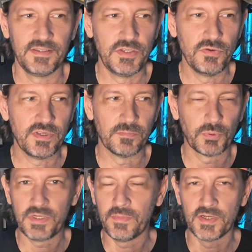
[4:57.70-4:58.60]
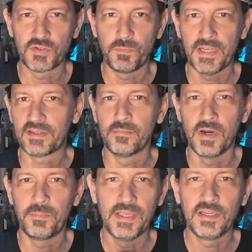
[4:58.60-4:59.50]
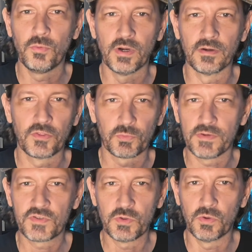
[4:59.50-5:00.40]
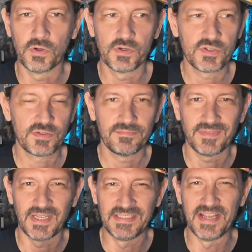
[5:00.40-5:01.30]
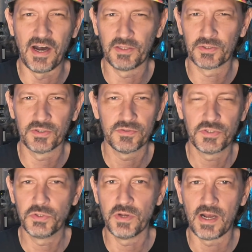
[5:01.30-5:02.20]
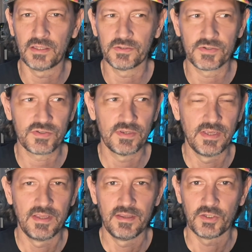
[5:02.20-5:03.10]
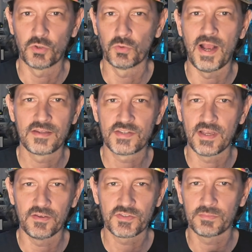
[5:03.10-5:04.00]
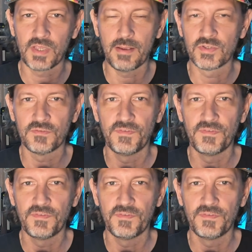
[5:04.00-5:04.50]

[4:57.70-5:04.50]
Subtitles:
you can pretty much pick them up anywhere. Thrift stores, $1, $2, garage sales, sometimes